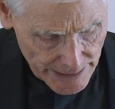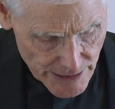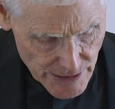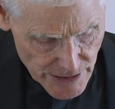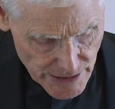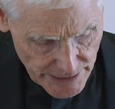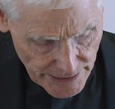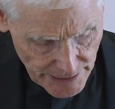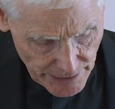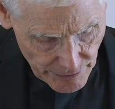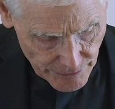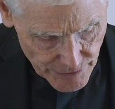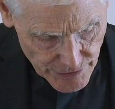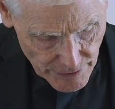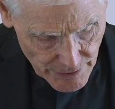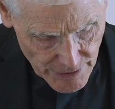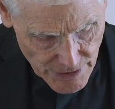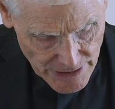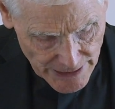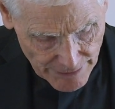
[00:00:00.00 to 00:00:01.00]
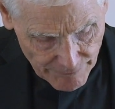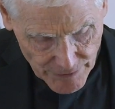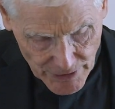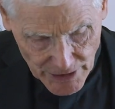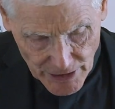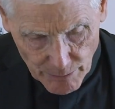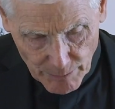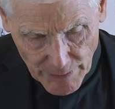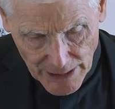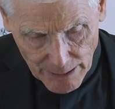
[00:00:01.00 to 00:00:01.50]
not steal, so the
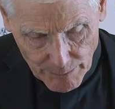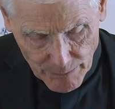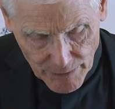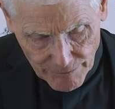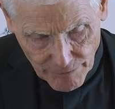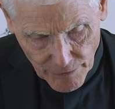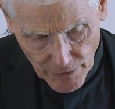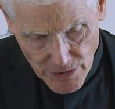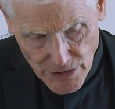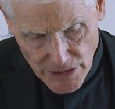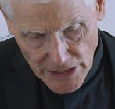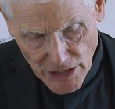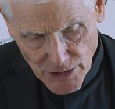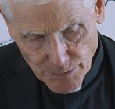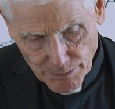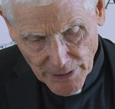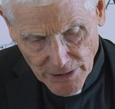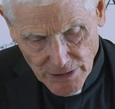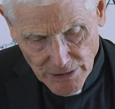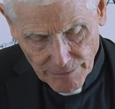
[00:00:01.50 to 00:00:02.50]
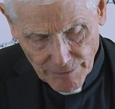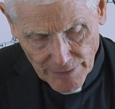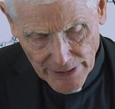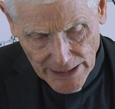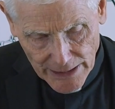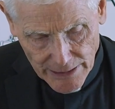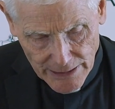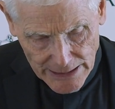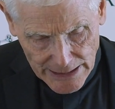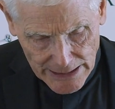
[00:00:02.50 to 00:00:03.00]
seventh commandment, various aspects of
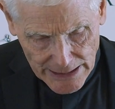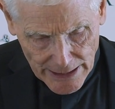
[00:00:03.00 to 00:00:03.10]
that.